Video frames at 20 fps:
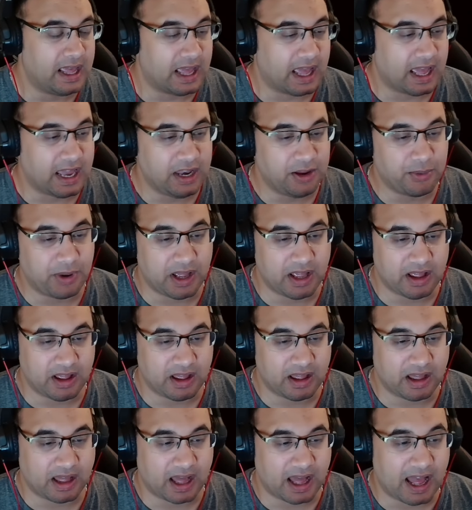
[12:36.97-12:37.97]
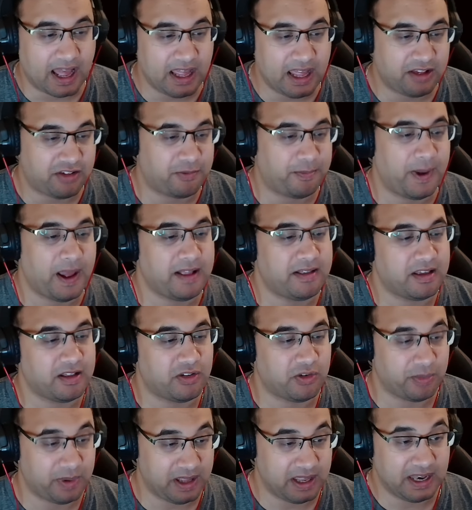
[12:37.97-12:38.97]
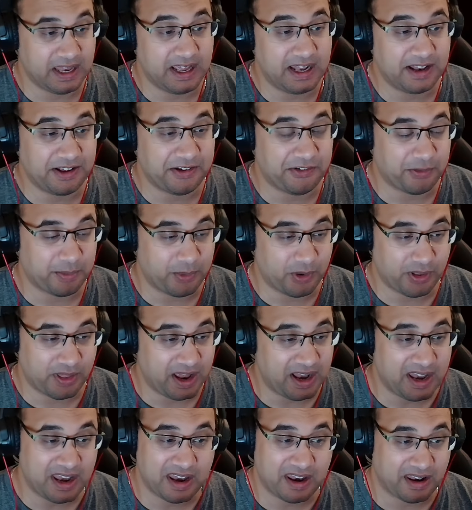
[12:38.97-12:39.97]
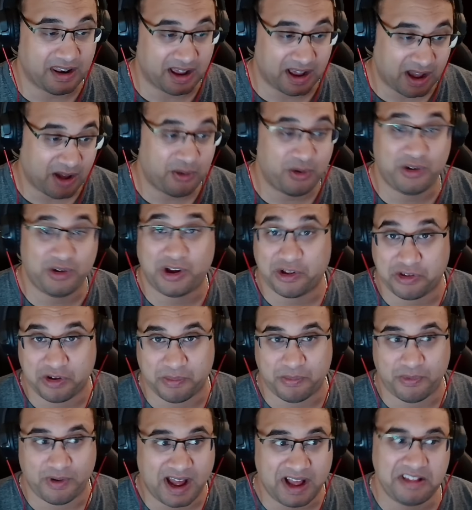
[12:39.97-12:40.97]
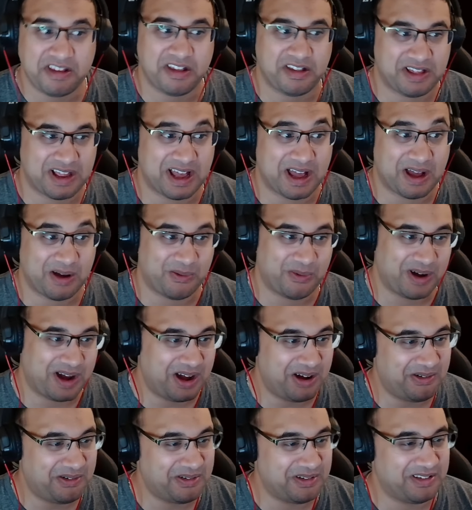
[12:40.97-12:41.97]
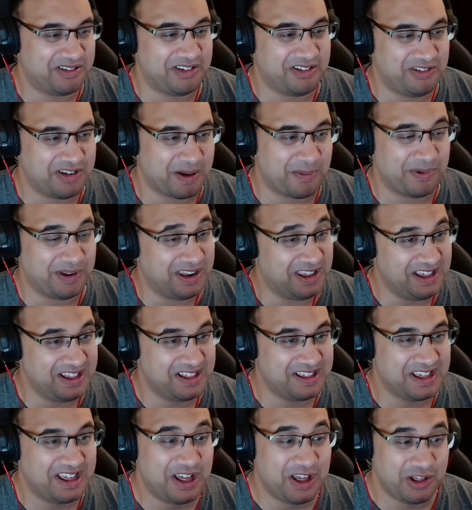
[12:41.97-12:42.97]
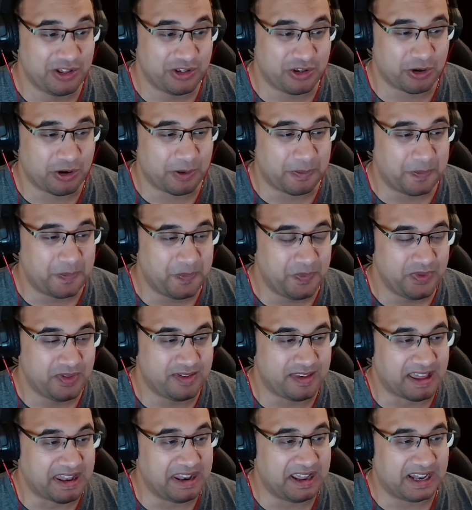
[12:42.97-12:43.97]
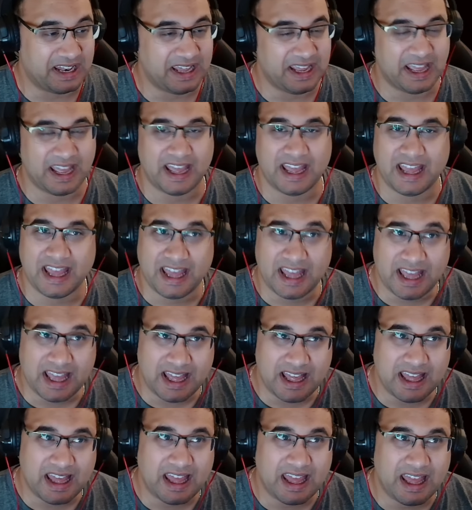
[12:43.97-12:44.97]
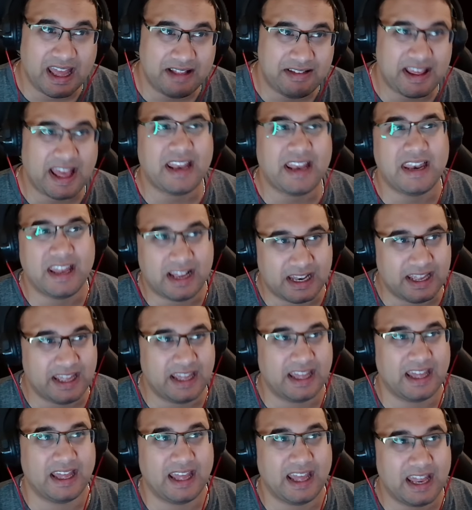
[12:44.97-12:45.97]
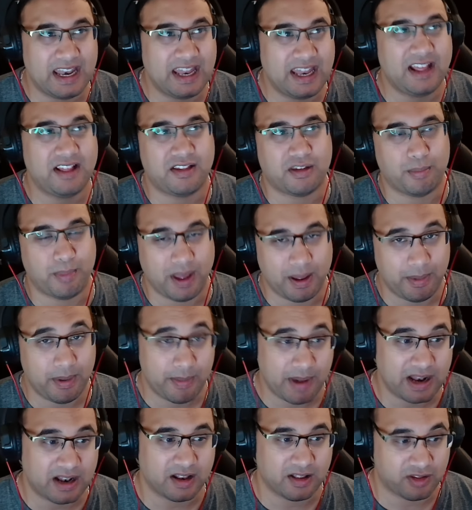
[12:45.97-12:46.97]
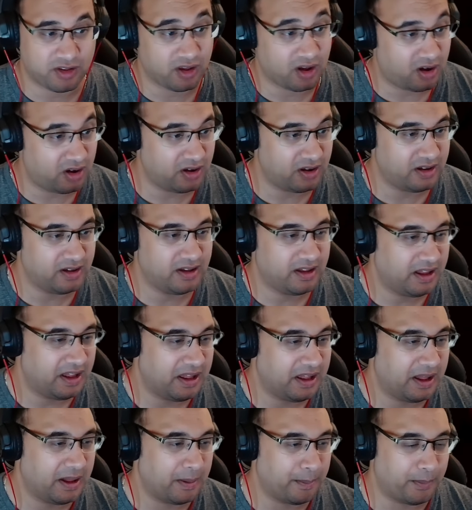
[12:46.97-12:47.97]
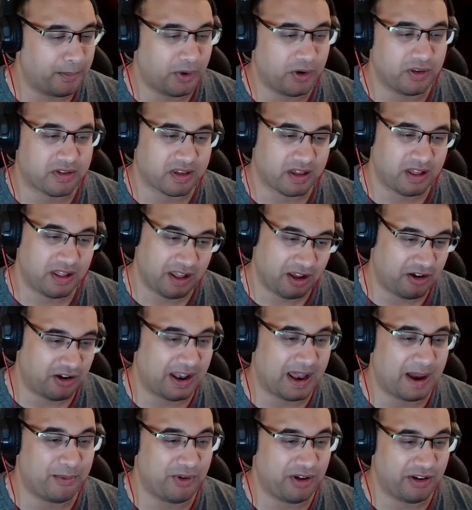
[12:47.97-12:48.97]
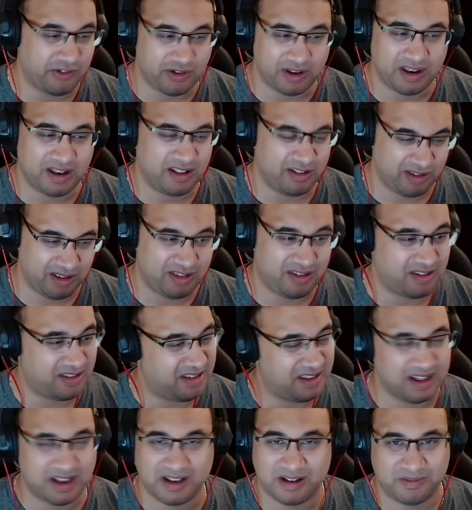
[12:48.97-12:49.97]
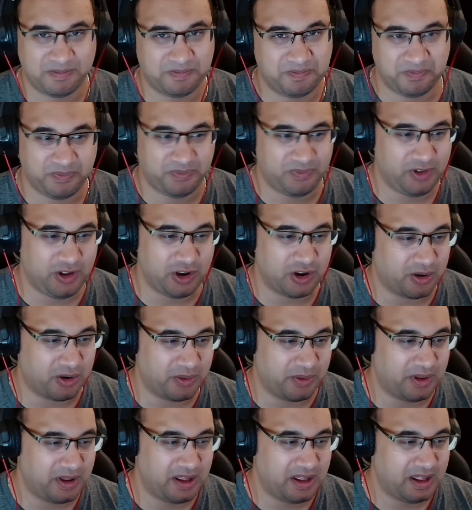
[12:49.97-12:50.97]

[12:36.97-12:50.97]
Anyway, I expected to be in English, but then I got surprised. It's like, wow, it's Japanese. So technically, technically it is Baby Metal song, but the collaboration is still, you know,